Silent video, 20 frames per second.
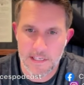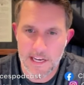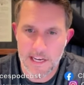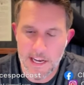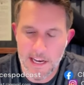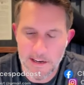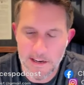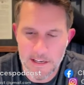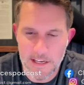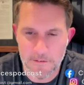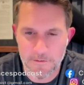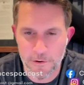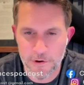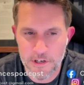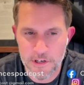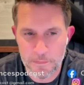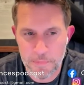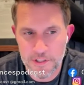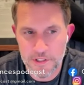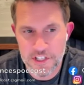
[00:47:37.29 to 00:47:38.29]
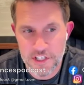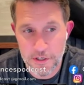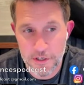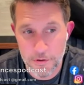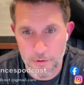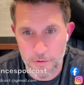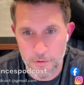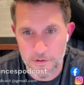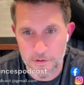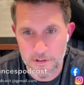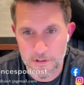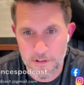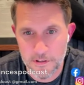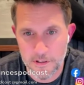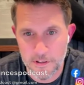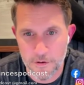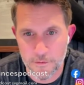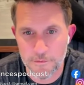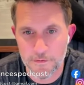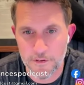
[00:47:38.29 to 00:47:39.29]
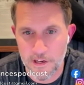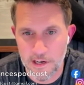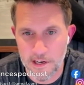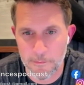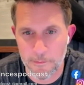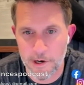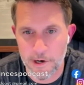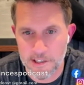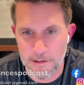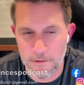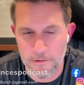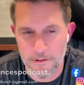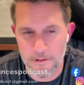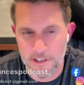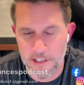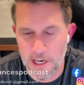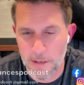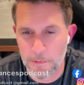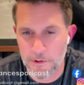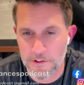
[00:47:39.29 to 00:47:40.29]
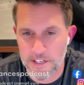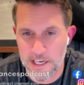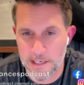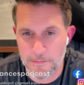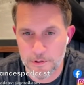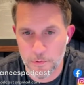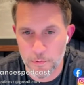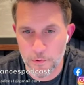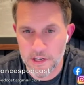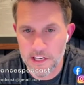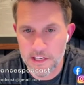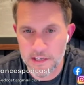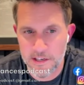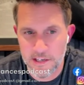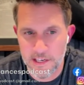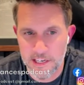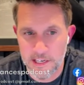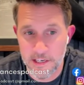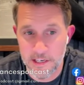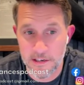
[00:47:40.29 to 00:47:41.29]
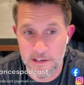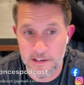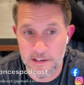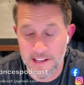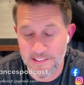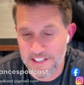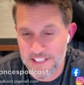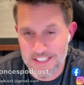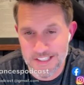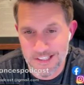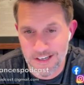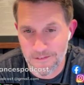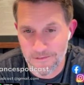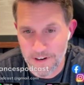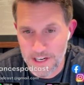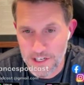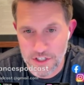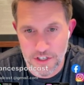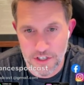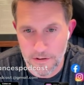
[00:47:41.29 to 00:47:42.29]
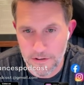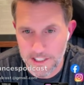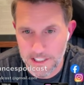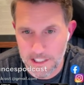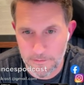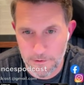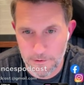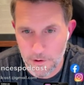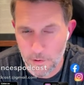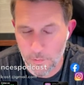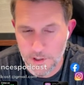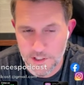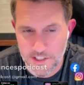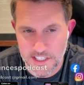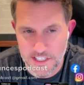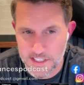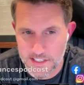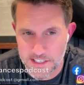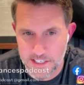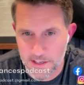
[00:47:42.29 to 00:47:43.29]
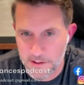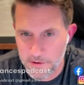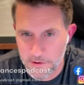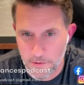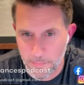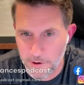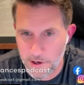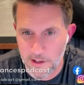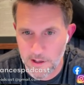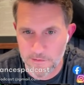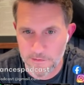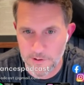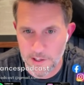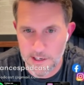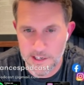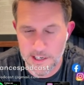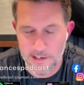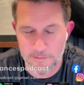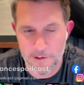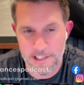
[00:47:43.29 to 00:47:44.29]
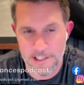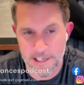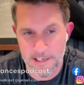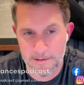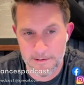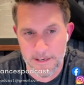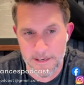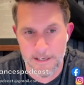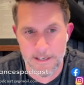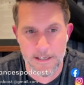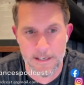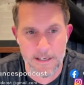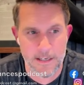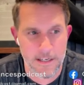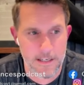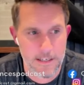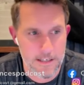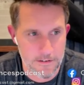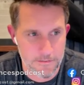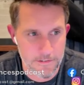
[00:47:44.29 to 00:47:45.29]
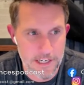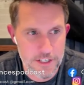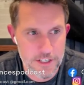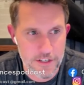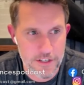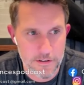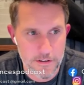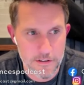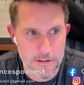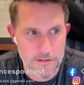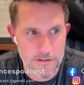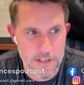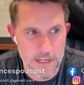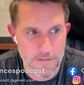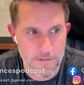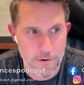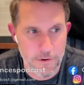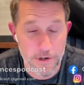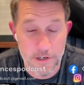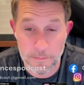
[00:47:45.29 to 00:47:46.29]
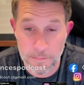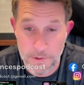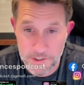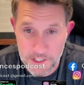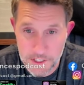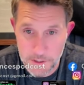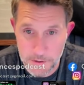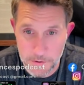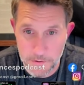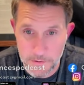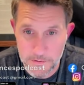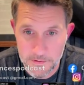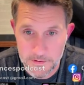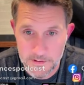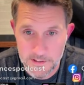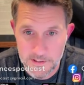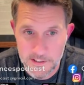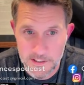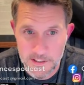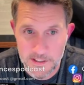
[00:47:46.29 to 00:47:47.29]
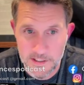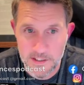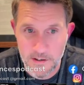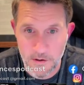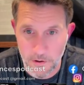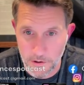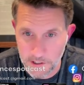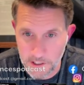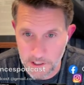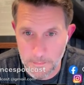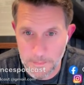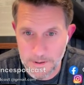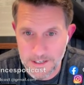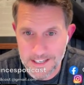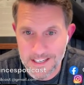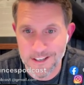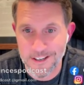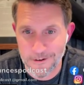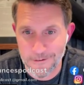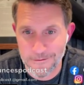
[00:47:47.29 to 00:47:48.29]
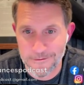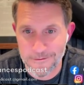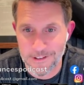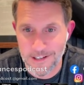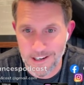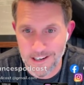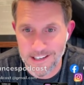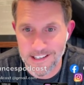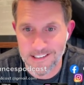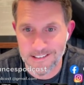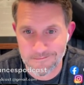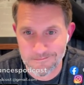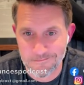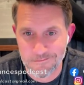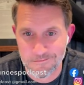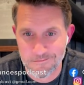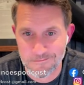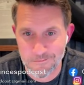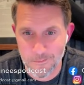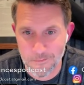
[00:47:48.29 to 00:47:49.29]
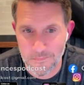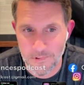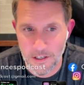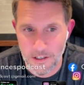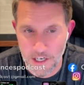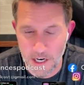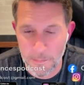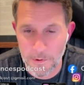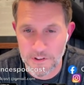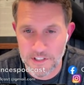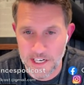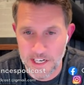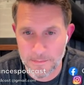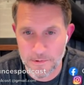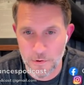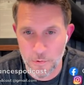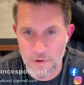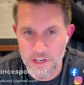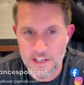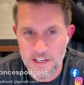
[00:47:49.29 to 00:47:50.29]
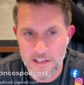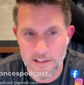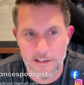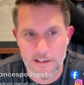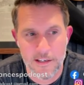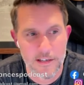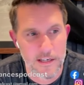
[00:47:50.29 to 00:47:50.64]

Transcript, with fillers: Yeah, if you're in a platoon, you're flying regularly, a couple times a week. In and this is conventional. Like if you're in 160th, you're probably flying every day. Conventional, if you're in a platoon or company, you're flying a couple times a week.